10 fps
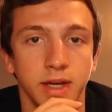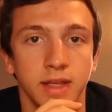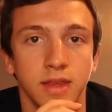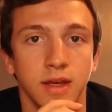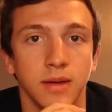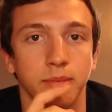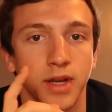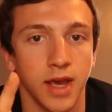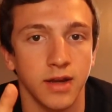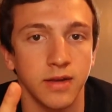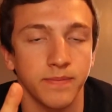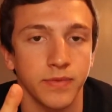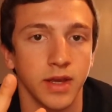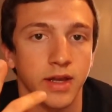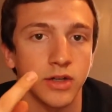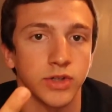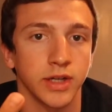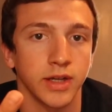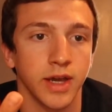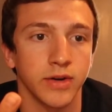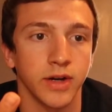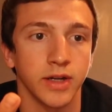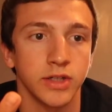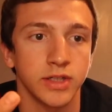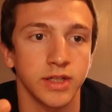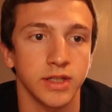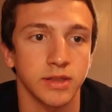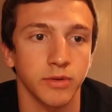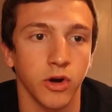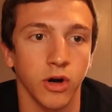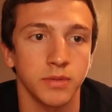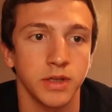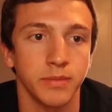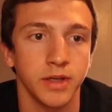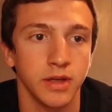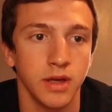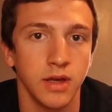I eat that banana and I drink a Gatorade just to get some carbs in me.